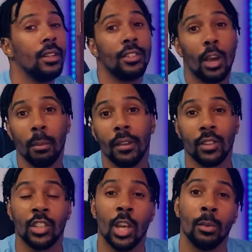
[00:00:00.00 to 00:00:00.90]
Tell me if
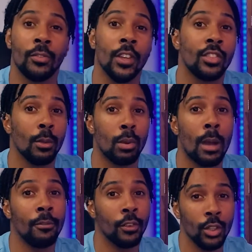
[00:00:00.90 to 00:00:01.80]
this helps fix the
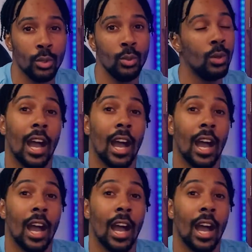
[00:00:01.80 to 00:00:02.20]
problem for you.